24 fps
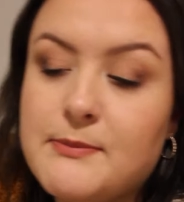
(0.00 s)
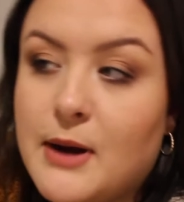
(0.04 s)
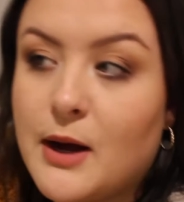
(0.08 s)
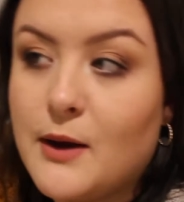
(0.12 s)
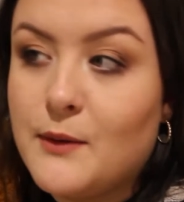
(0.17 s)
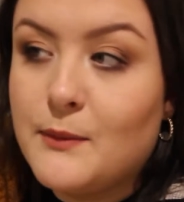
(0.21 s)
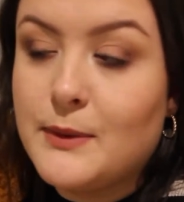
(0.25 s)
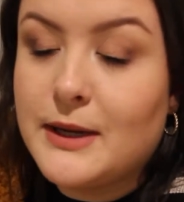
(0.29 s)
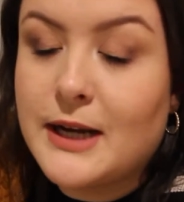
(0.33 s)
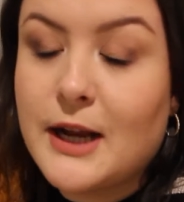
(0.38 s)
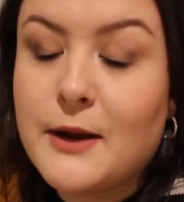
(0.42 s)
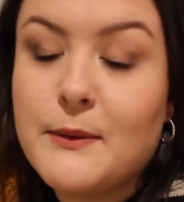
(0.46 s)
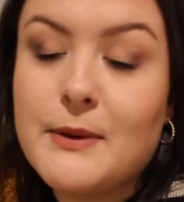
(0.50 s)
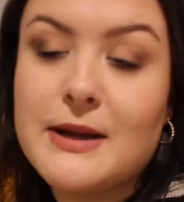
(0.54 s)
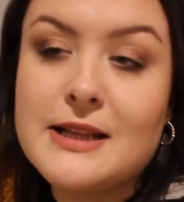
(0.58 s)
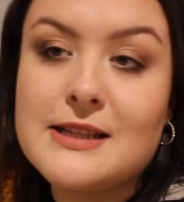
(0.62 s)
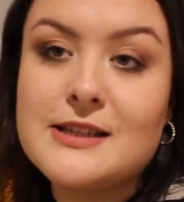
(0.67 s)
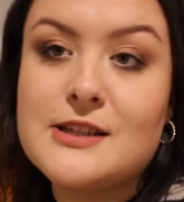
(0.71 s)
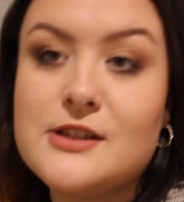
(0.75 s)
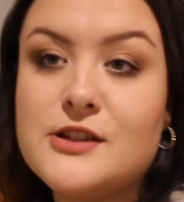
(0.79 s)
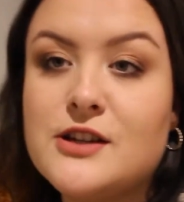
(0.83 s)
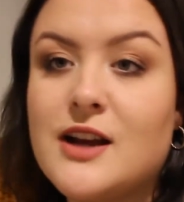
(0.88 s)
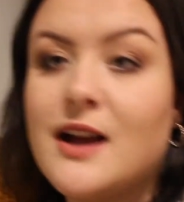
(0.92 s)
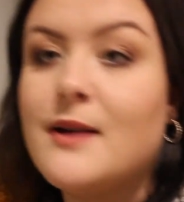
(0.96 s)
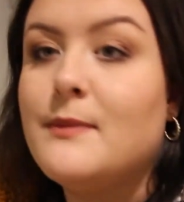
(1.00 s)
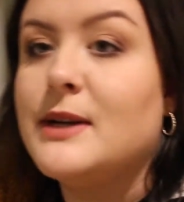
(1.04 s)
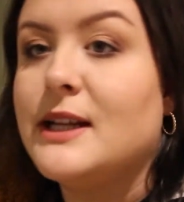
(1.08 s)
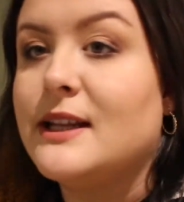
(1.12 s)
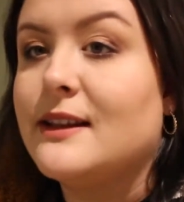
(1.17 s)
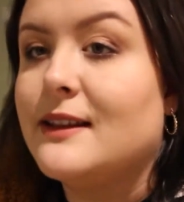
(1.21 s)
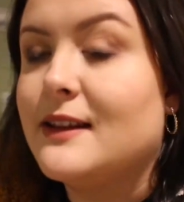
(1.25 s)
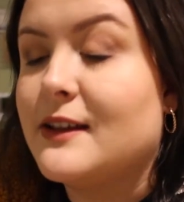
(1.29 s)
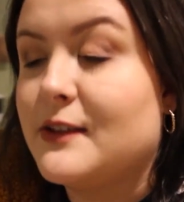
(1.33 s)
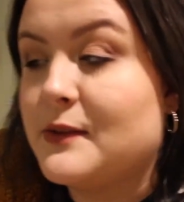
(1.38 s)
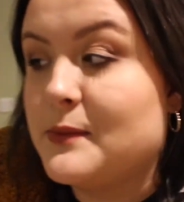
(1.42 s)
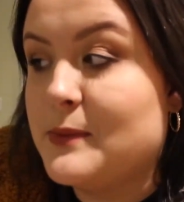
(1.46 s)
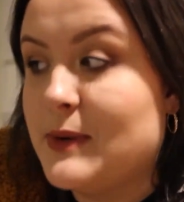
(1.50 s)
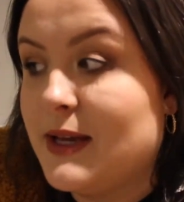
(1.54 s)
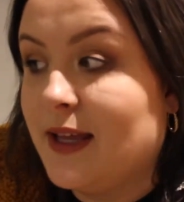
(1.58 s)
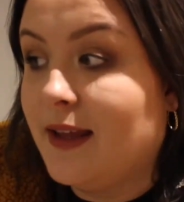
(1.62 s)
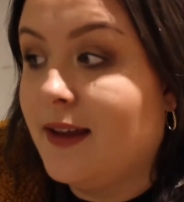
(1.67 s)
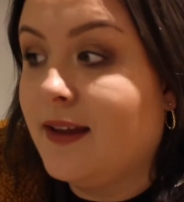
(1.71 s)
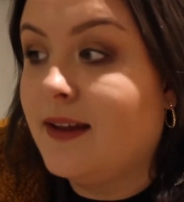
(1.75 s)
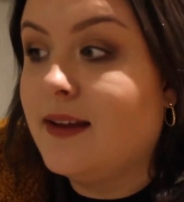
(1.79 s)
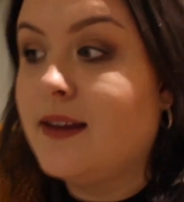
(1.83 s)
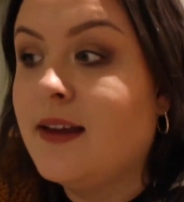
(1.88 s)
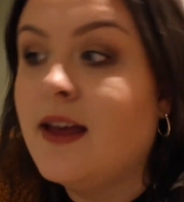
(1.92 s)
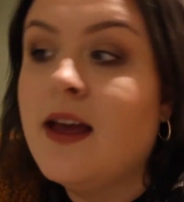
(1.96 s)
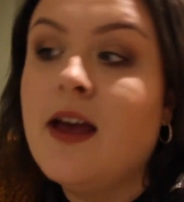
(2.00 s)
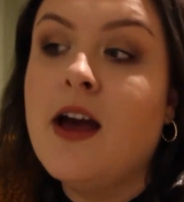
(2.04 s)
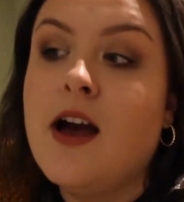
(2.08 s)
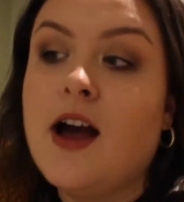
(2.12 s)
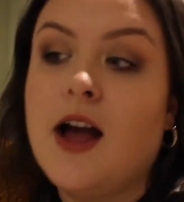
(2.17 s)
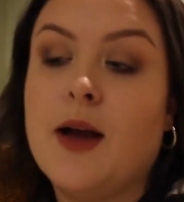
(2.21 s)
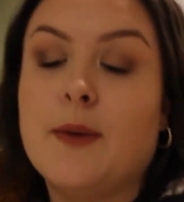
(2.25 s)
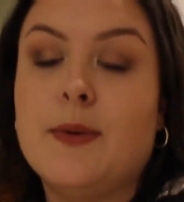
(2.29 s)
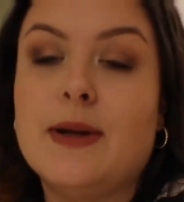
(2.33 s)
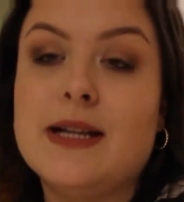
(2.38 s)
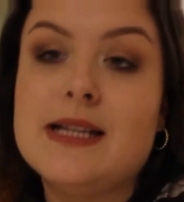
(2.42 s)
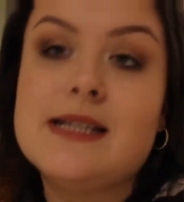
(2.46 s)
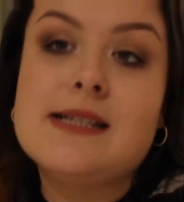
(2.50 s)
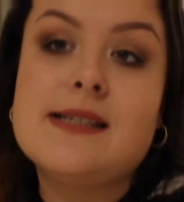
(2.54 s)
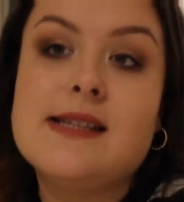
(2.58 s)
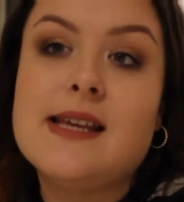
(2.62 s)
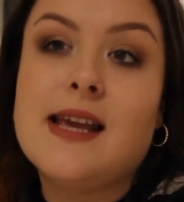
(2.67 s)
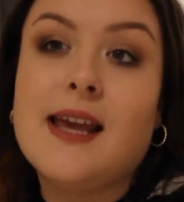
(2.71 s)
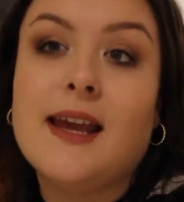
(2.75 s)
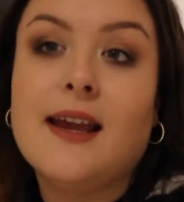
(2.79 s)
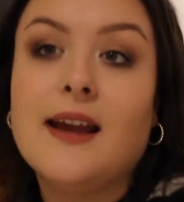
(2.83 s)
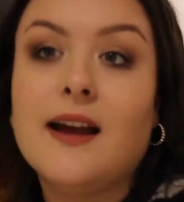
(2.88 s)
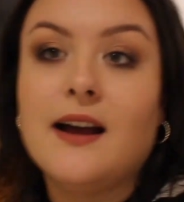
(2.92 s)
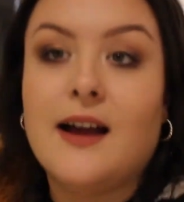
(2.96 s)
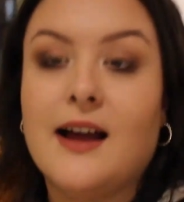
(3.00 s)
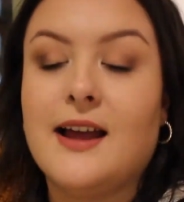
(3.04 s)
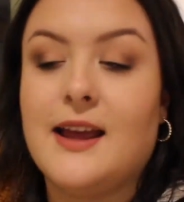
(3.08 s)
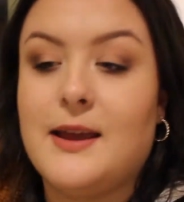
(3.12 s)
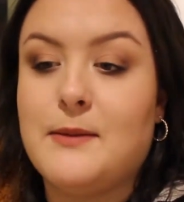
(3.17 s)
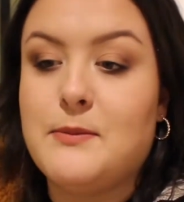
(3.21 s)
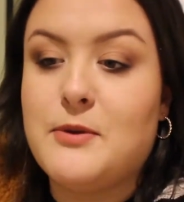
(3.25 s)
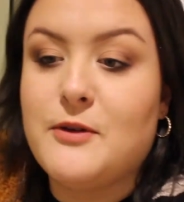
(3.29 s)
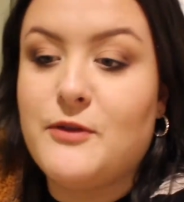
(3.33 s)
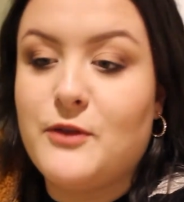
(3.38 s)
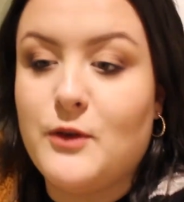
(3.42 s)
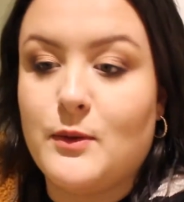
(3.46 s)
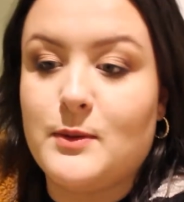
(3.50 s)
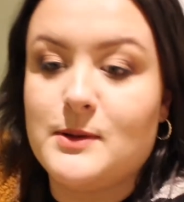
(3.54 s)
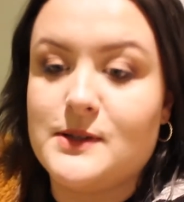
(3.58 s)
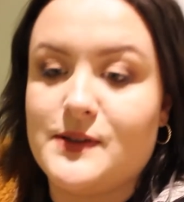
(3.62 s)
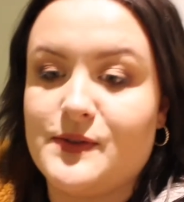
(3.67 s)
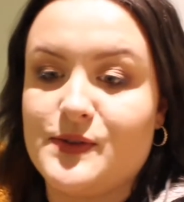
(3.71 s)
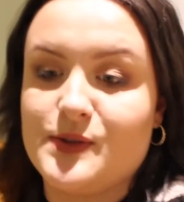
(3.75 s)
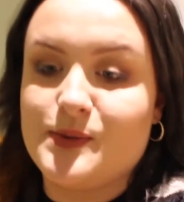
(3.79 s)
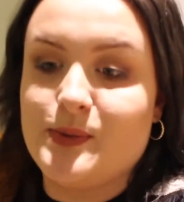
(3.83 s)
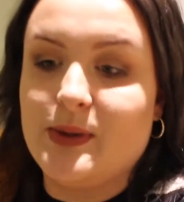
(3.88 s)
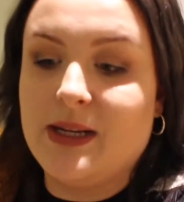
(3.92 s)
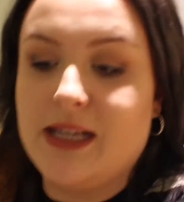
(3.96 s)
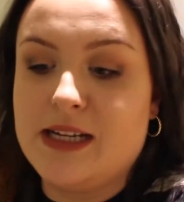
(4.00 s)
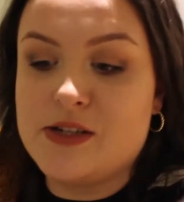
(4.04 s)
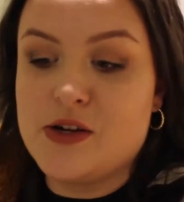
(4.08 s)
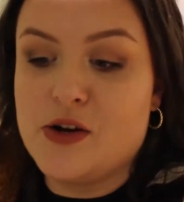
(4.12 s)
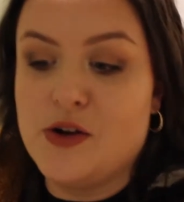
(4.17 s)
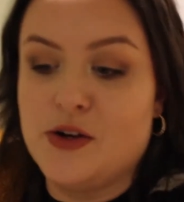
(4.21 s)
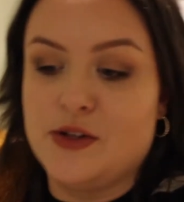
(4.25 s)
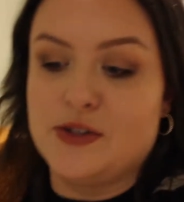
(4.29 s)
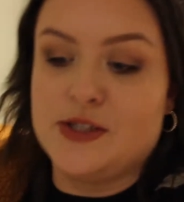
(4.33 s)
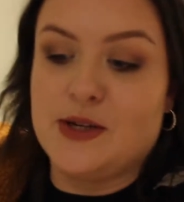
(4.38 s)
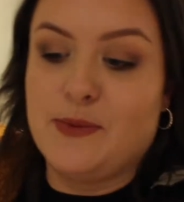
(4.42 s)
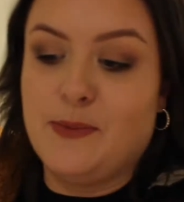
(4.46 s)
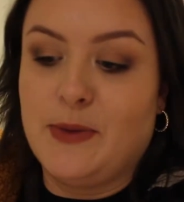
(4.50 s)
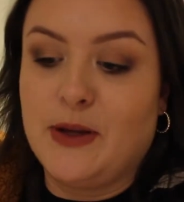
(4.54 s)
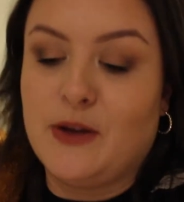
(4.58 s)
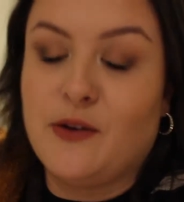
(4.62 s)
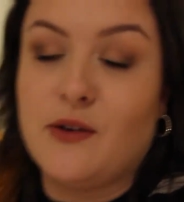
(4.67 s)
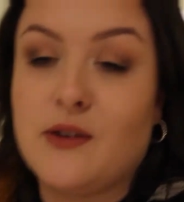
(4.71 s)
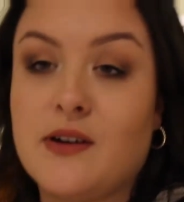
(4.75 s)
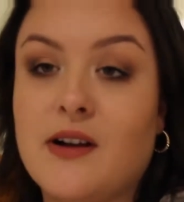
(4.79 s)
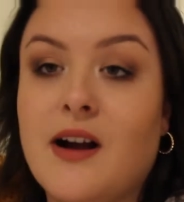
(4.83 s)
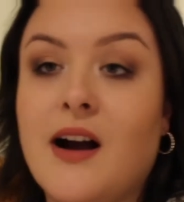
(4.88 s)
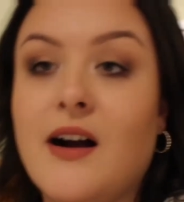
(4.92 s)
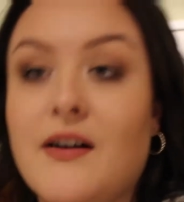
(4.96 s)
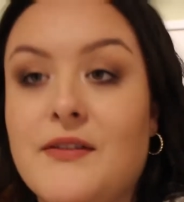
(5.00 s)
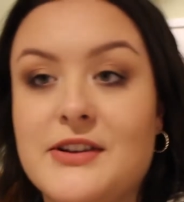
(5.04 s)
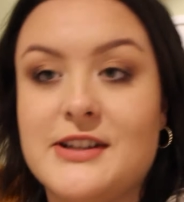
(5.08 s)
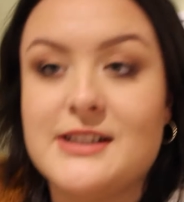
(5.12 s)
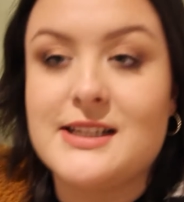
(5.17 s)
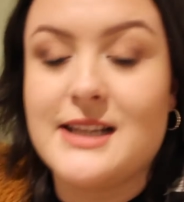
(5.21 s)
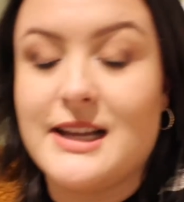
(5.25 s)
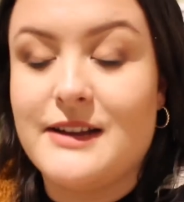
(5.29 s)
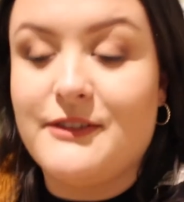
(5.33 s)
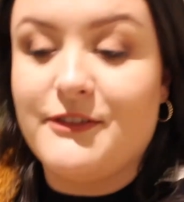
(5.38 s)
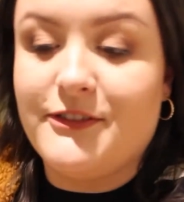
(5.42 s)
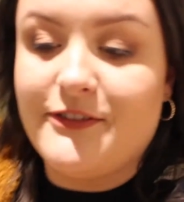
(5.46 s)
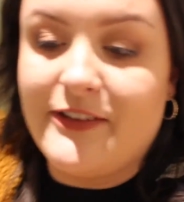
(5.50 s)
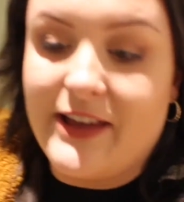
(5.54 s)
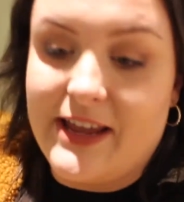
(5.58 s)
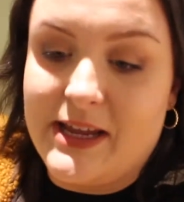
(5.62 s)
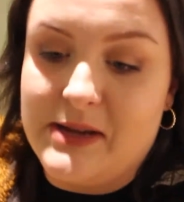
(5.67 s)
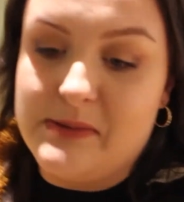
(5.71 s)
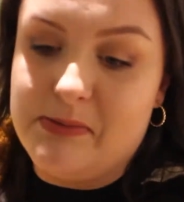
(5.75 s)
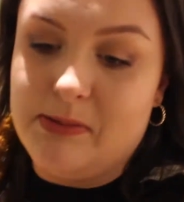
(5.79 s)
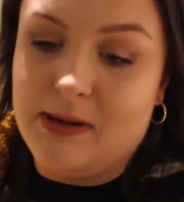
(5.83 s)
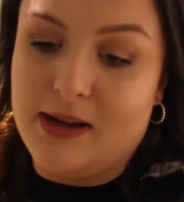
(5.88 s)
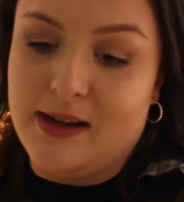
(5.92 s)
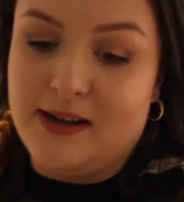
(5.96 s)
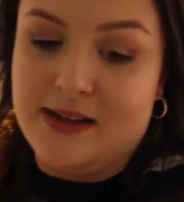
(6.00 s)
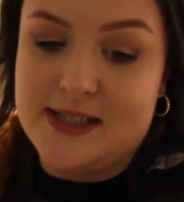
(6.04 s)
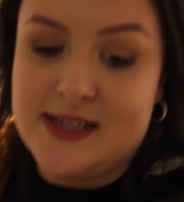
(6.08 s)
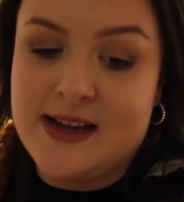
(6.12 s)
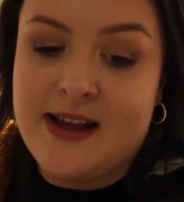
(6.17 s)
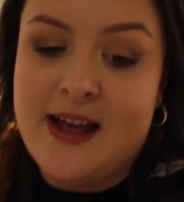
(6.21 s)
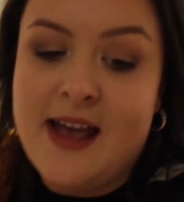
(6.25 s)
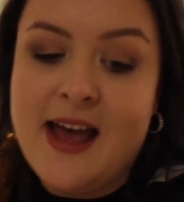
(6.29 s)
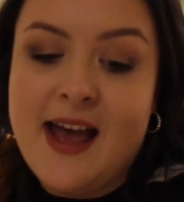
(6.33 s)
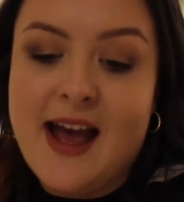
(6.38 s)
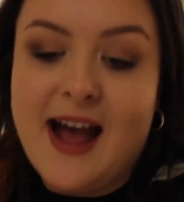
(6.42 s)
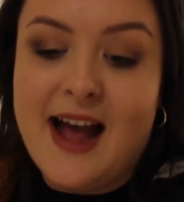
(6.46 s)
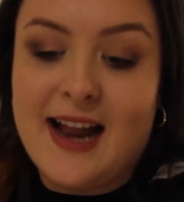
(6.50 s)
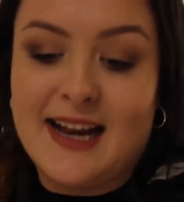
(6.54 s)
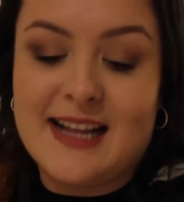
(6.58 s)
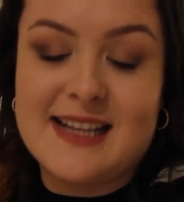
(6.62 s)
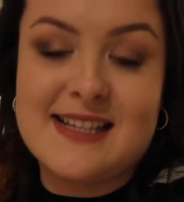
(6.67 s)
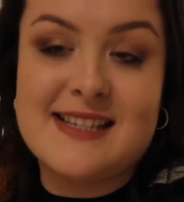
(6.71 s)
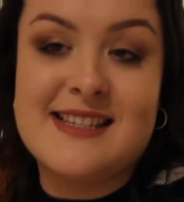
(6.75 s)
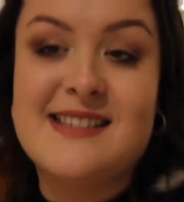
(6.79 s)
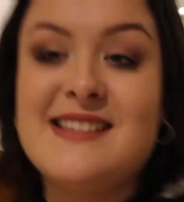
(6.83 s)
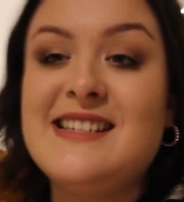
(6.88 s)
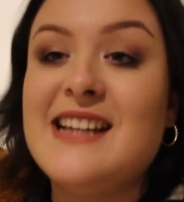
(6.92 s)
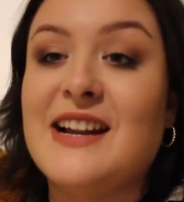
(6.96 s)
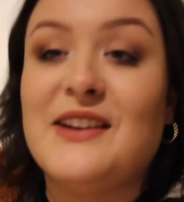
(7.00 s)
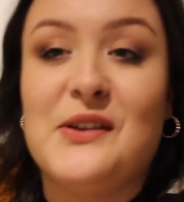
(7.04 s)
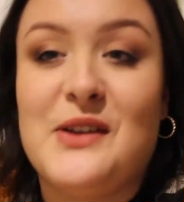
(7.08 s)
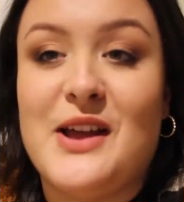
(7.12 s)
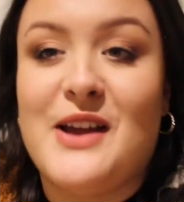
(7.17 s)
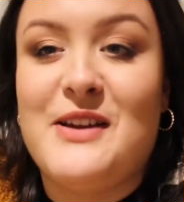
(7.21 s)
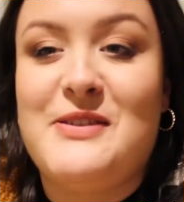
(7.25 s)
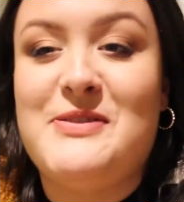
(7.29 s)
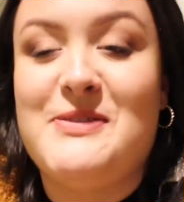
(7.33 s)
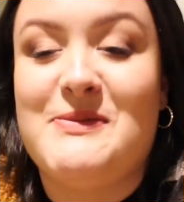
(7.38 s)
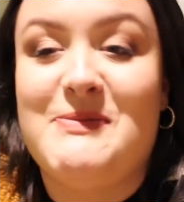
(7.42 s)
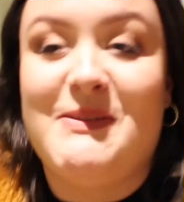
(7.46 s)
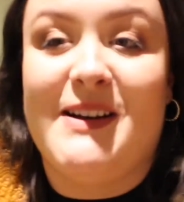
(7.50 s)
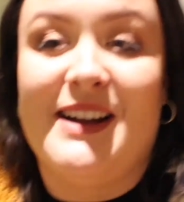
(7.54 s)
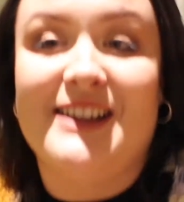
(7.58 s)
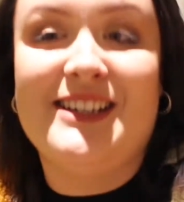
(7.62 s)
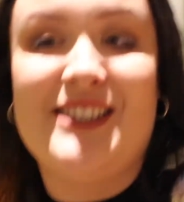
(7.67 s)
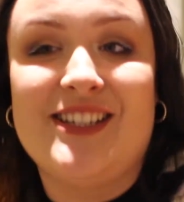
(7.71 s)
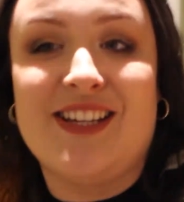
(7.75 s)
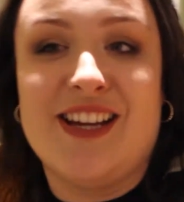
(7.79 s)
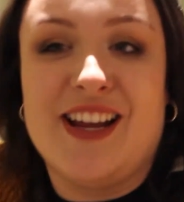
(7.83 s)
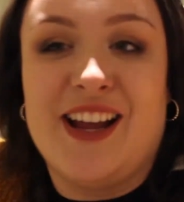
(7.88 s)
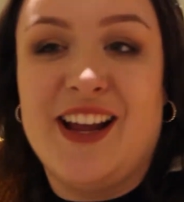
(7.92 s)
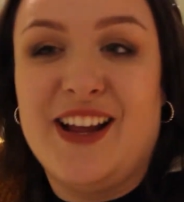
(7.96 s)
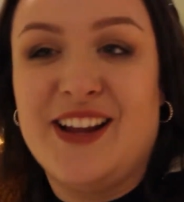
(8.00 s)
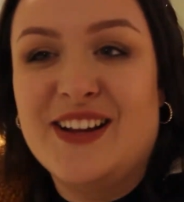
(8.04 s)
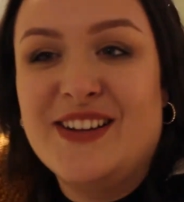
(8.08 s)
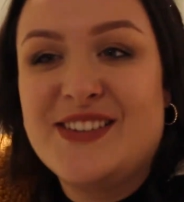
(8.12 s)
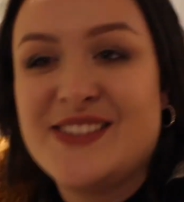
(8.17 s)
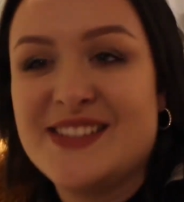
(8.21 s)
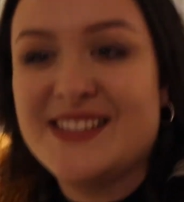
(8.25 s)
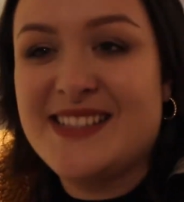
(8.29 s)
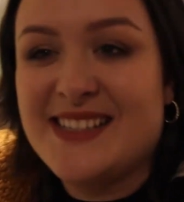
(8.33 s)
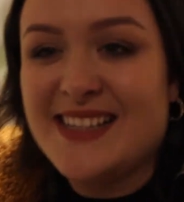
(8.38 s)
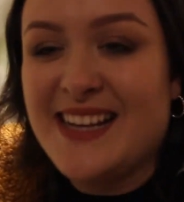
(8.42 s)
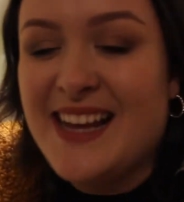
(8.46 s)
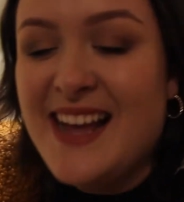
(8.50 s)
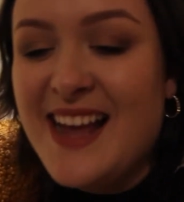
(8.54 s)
But when I went to Germany the other week, I went to see a performance of Sweeney Todd and we got covered in fake blood and it's still all over my shoes.